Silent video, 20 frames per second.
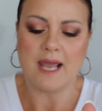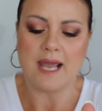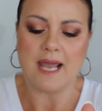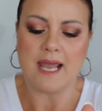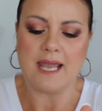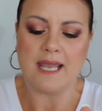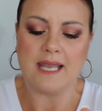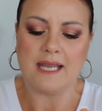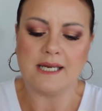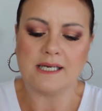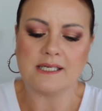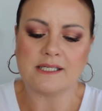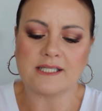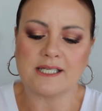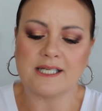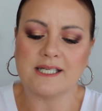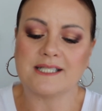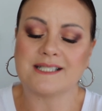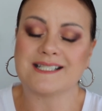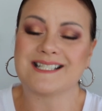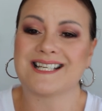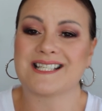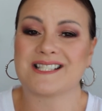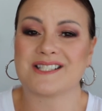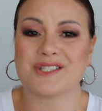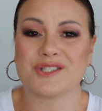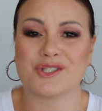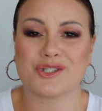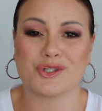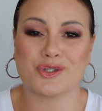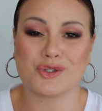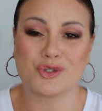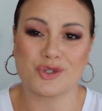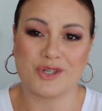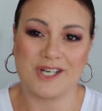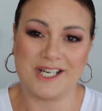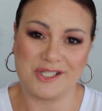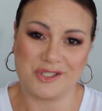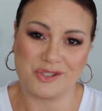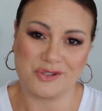and it doesn't
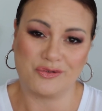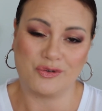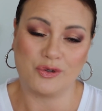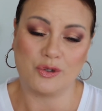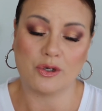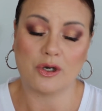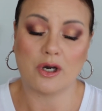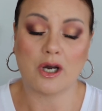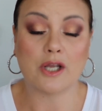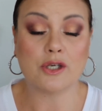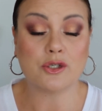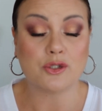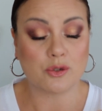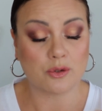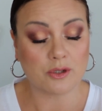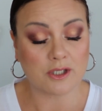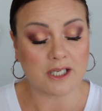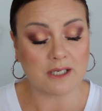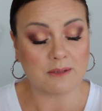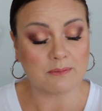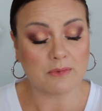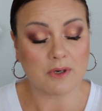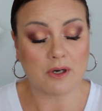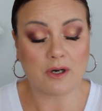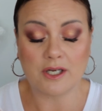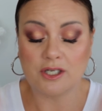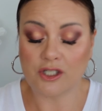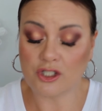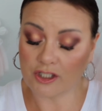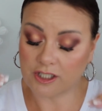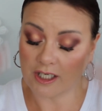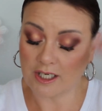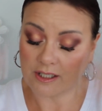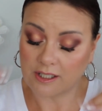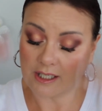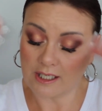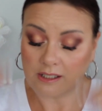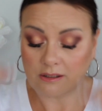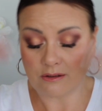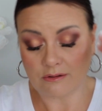transfer. I do keep my eyes shut
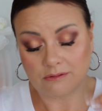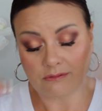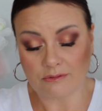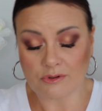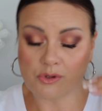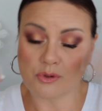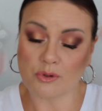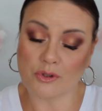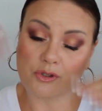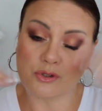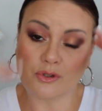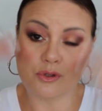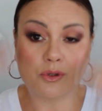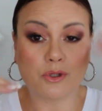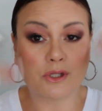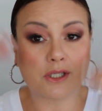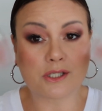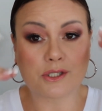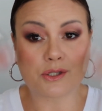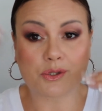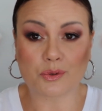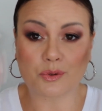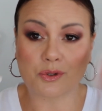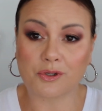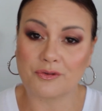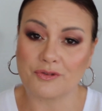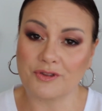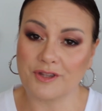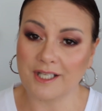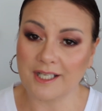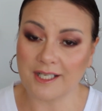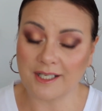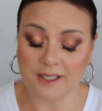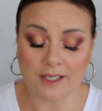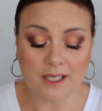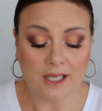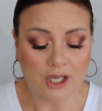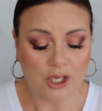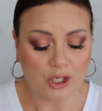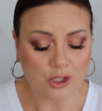and sort of do this sort of thing
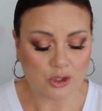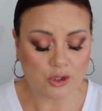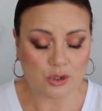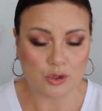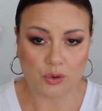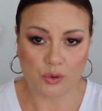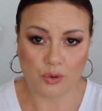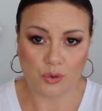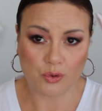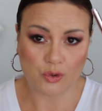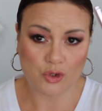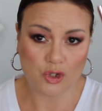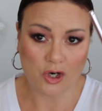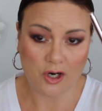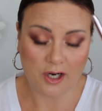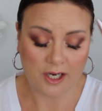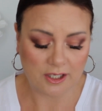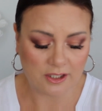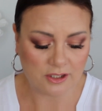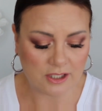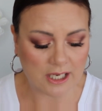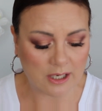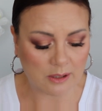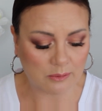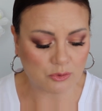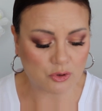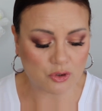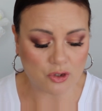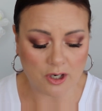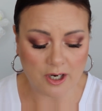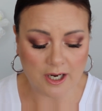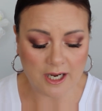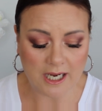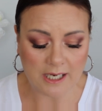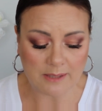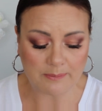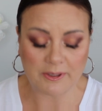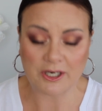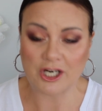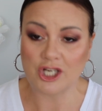to try and help dry
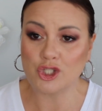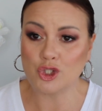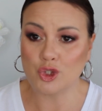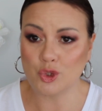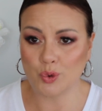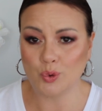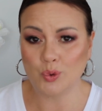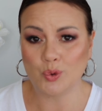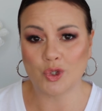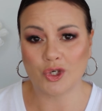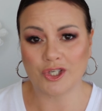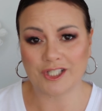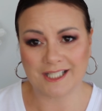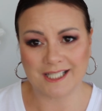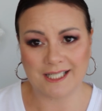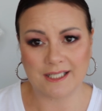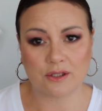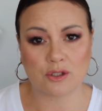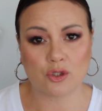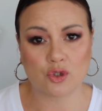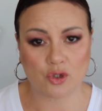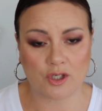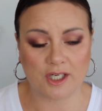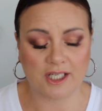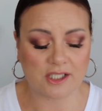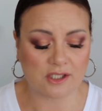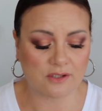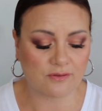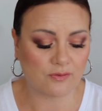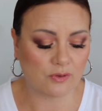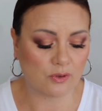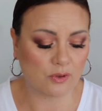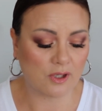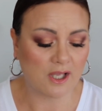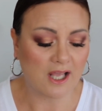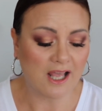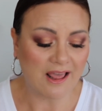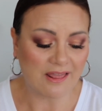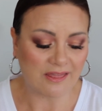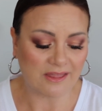it, but I do not get the transfer
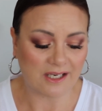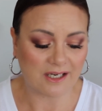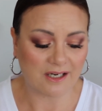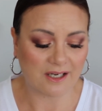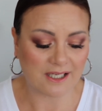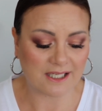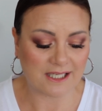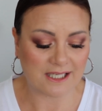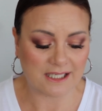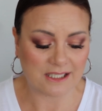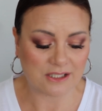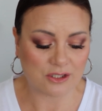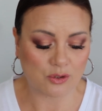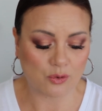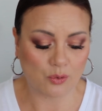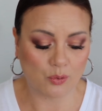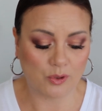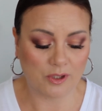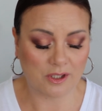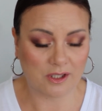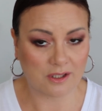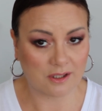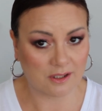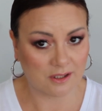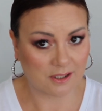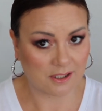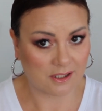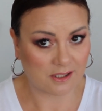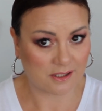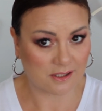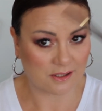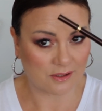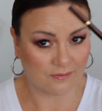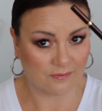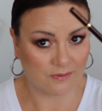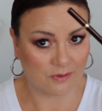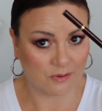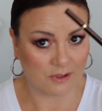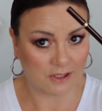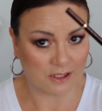that I get with this
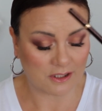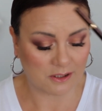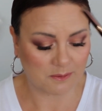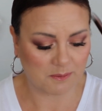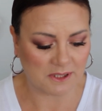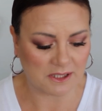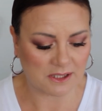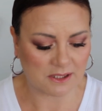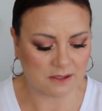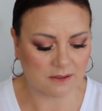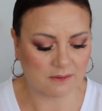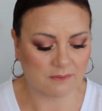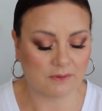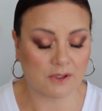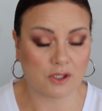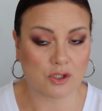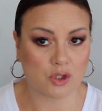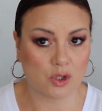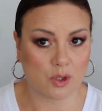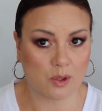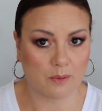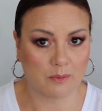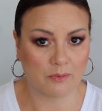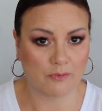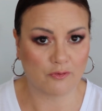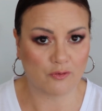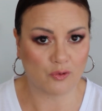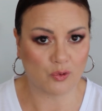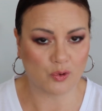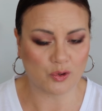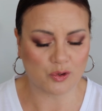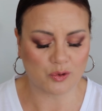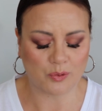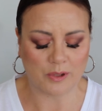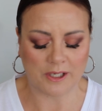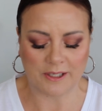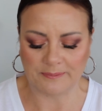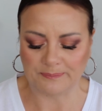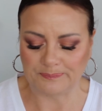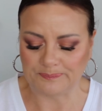very expensive Tom Ford
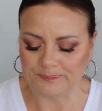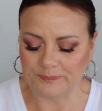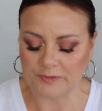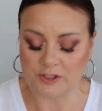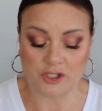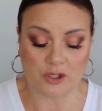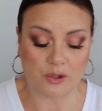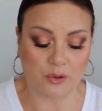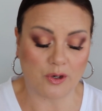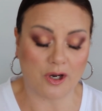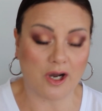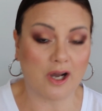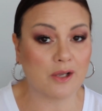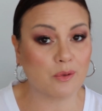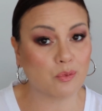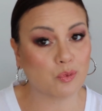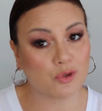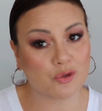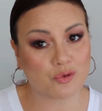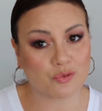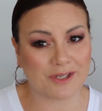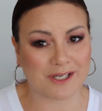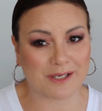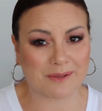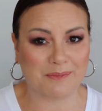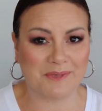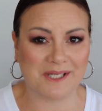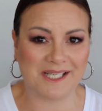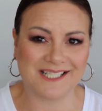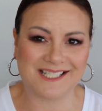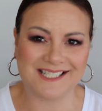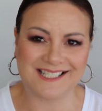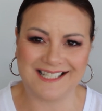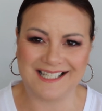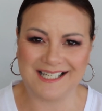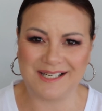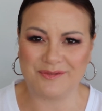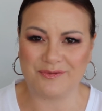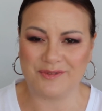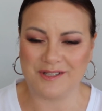one. So I would recommend
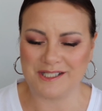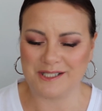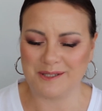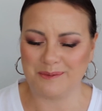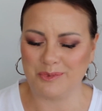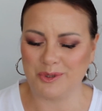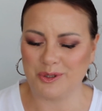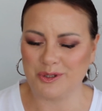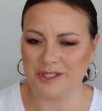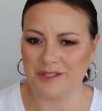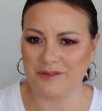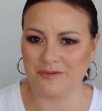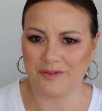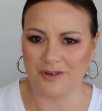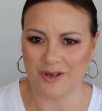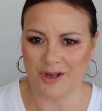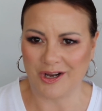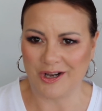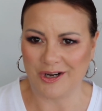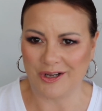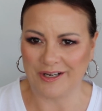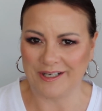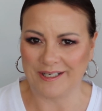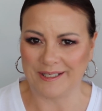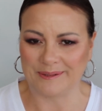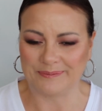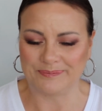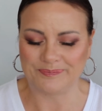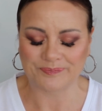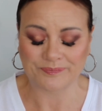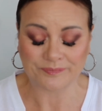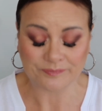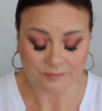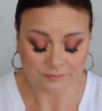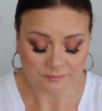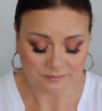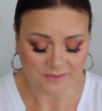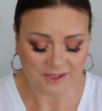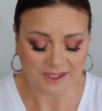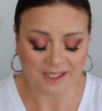the Fenty Beauty Fly Liner.
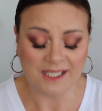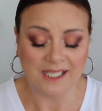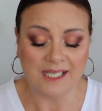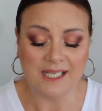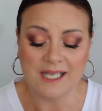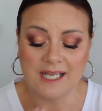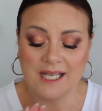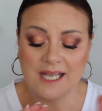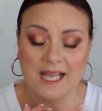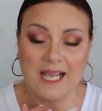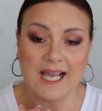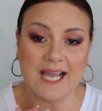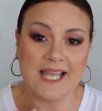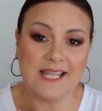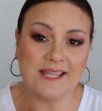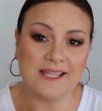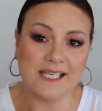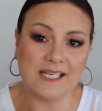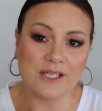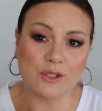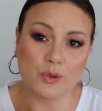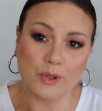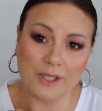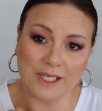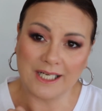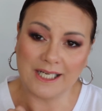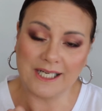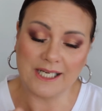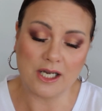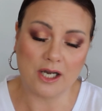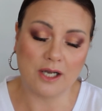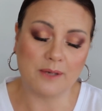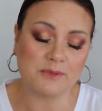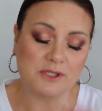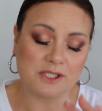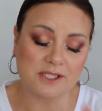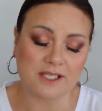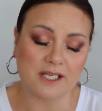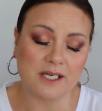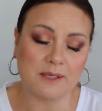And then quickly, I'm
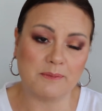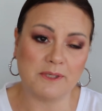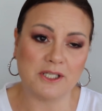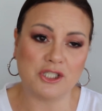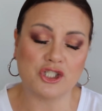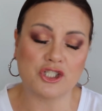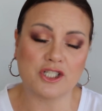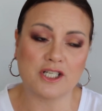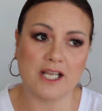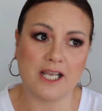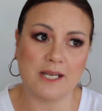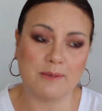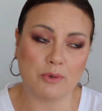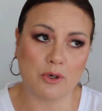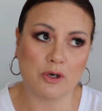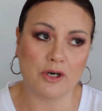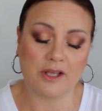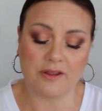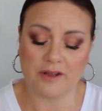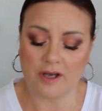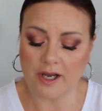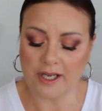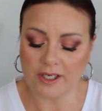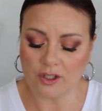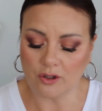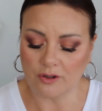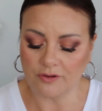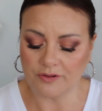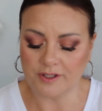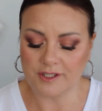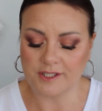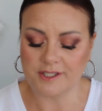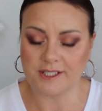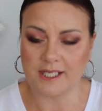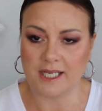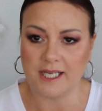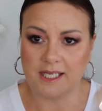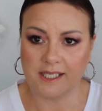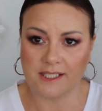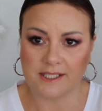just going to mention a product. I got this
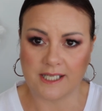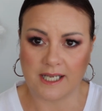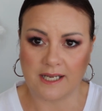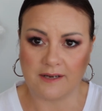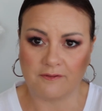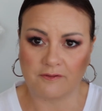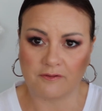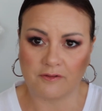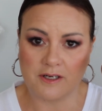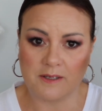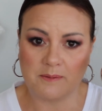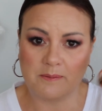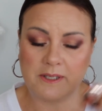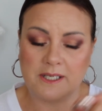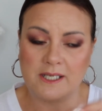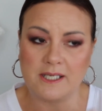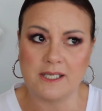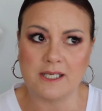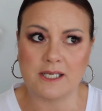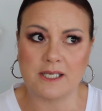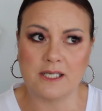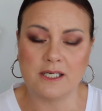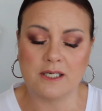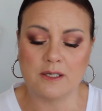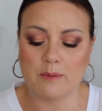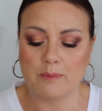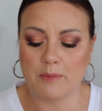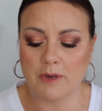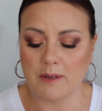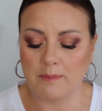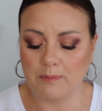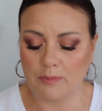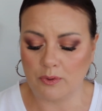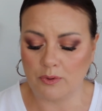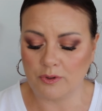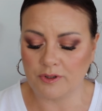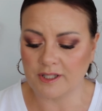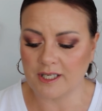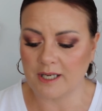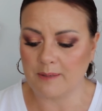as a freebie in my
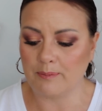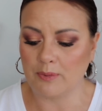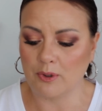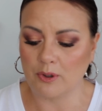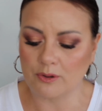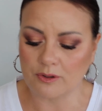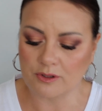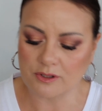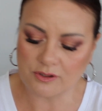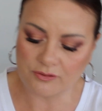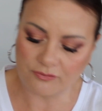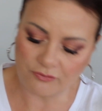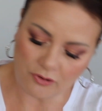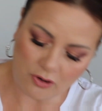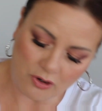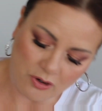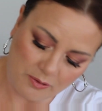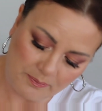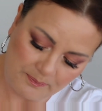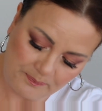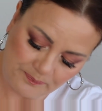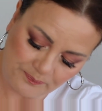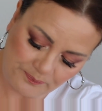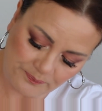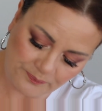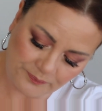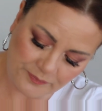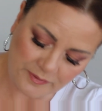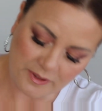birthday box from